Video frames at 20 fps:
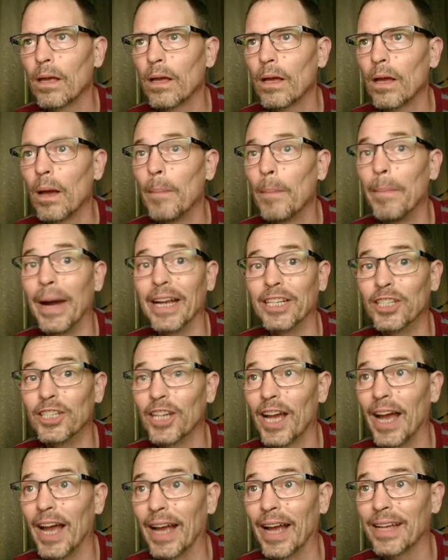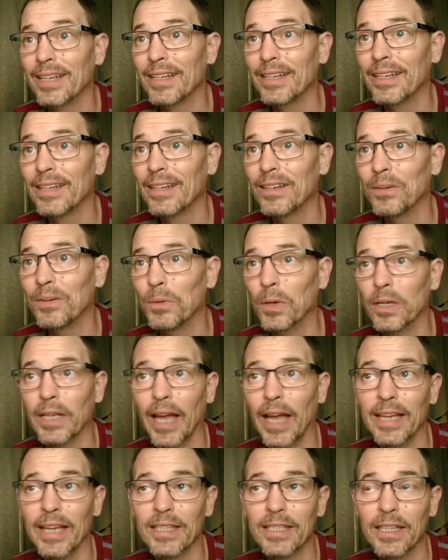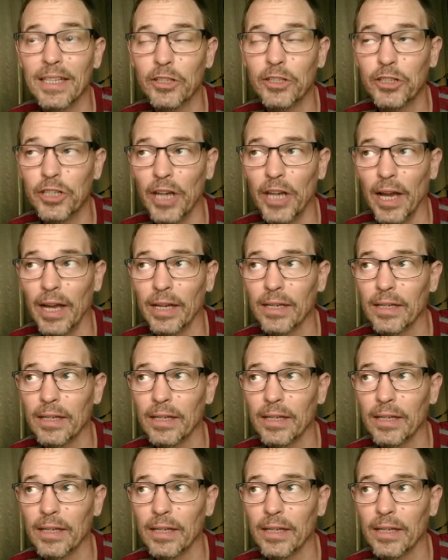by check, rook to a6 check.